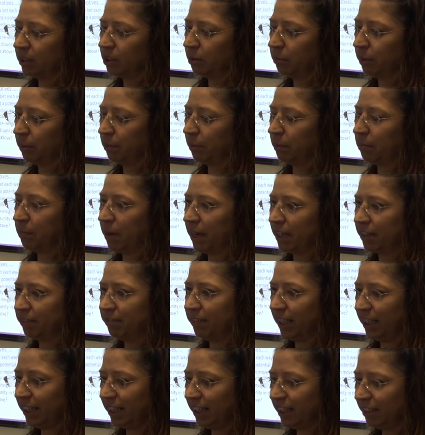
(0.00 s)
Could be a bit
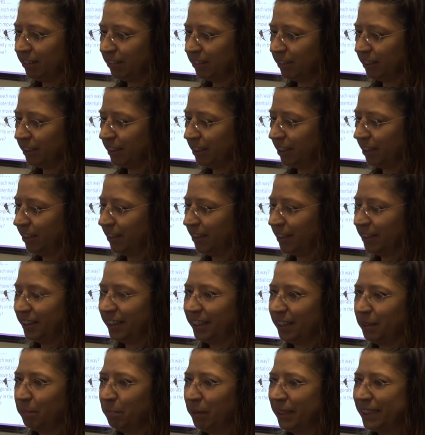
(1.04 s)
Machiavellian. You know, I
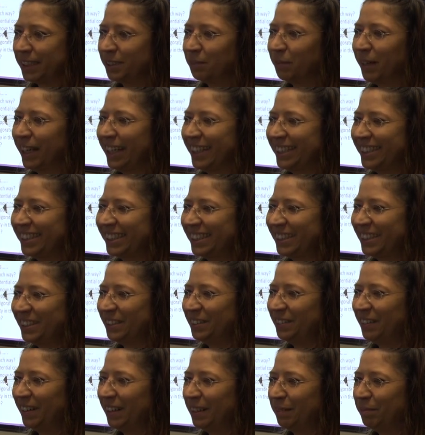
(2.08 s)
think the best way
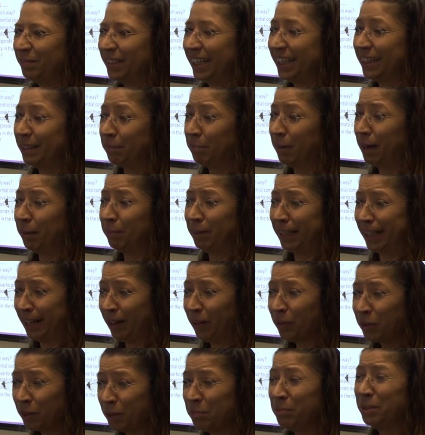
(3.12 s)
to get the public
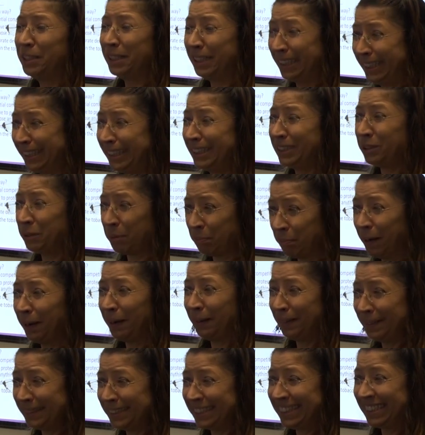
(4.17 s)
health community to
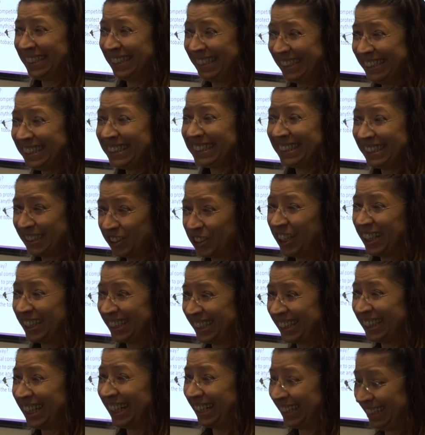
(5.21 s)
oppose this and try to
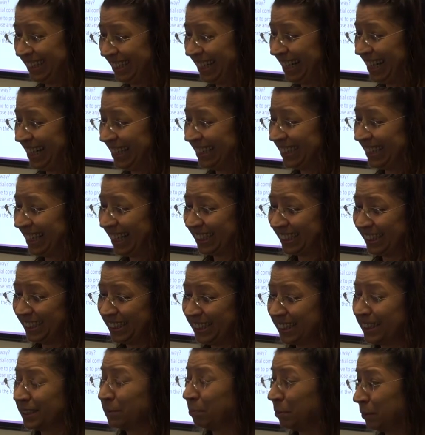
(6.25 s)
shut it down is actually
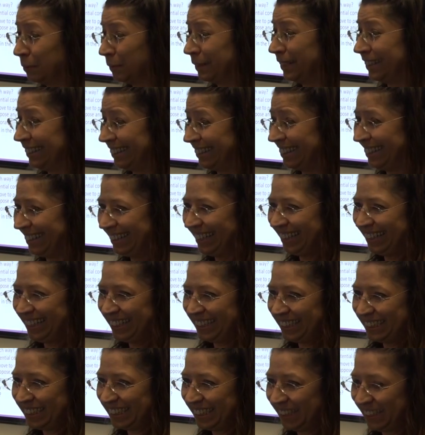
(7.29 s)
to support it.
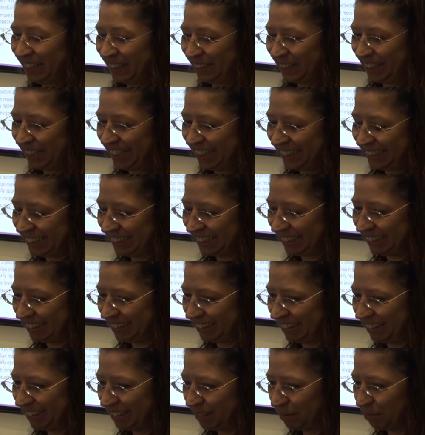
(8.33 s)
So there's
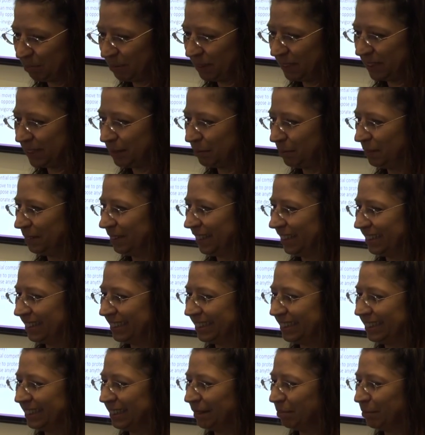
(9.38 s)
a principle
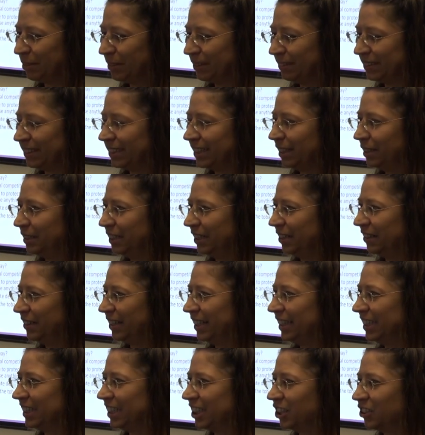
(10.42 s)
that's sometimes said, you know,
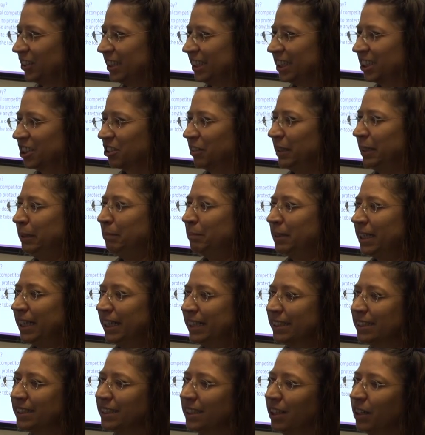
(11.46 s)
the industry scream
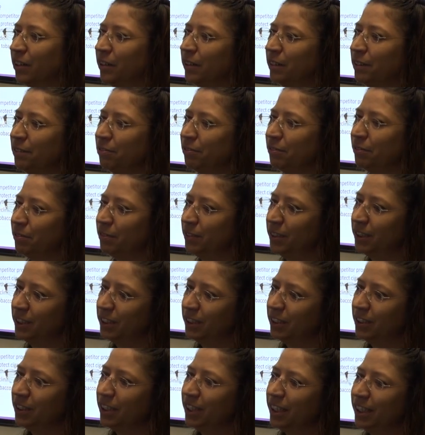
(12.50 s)
test. So if
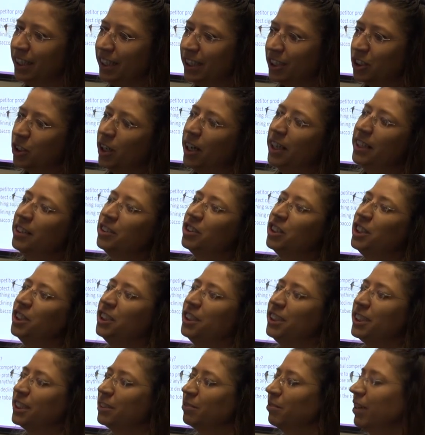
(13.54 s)
you try to
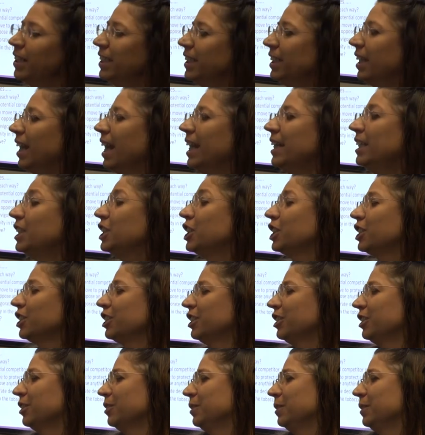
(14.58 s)
introduce a
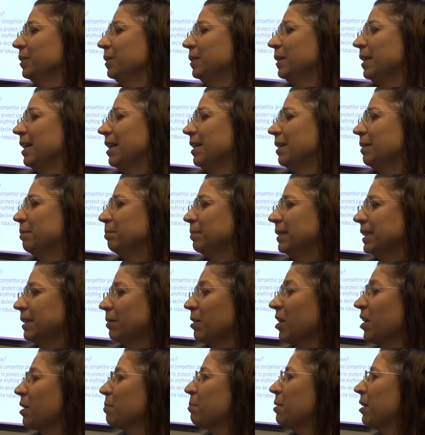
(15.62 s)
regulation or some
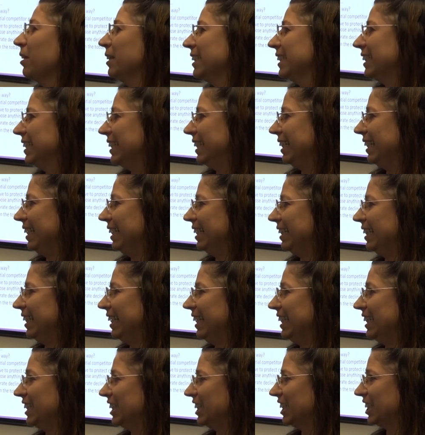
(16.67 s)
kind of policy and
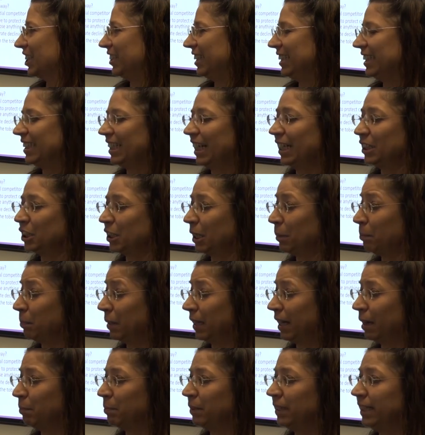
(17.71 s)
the industry start
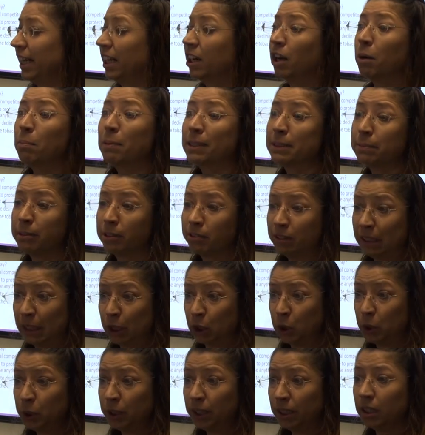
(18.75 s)
jumping up and down, it must be really
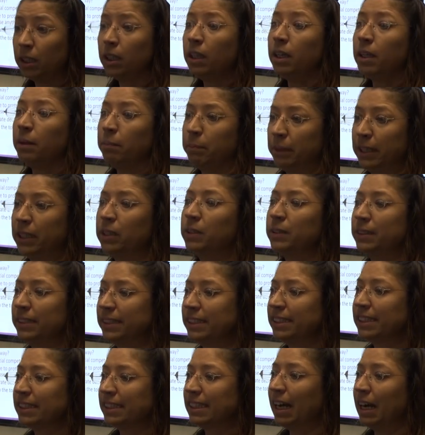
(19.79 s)
good
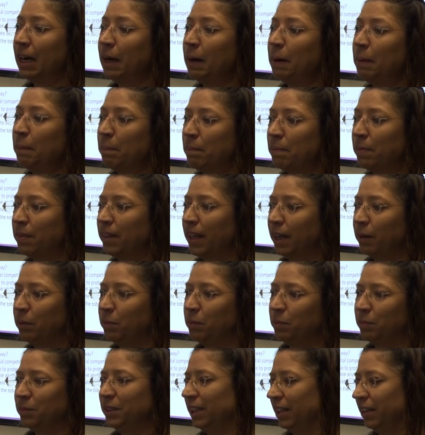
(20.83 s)
because they,
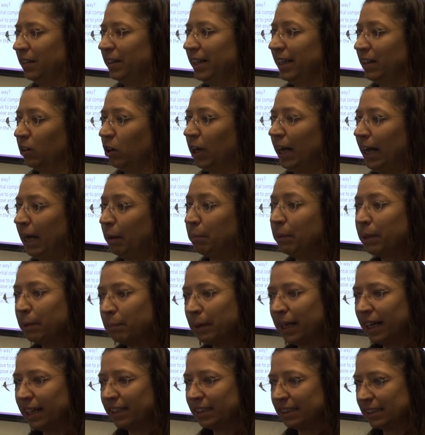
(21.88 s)
you know, they're not happy
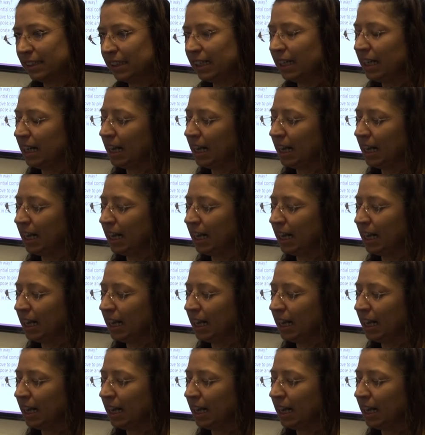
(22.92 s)
about it.